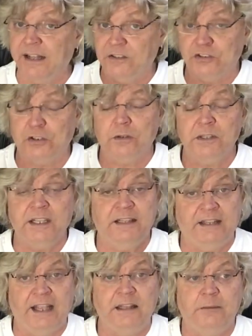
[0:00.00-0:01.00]
certainly a
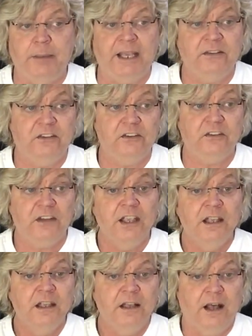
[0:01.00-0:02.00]
daily basis,
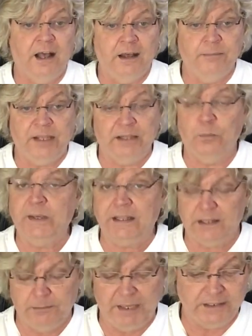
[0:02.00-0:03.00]
and a
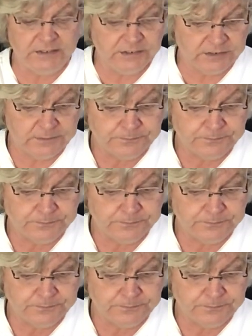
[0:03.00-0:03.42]
weekly basis.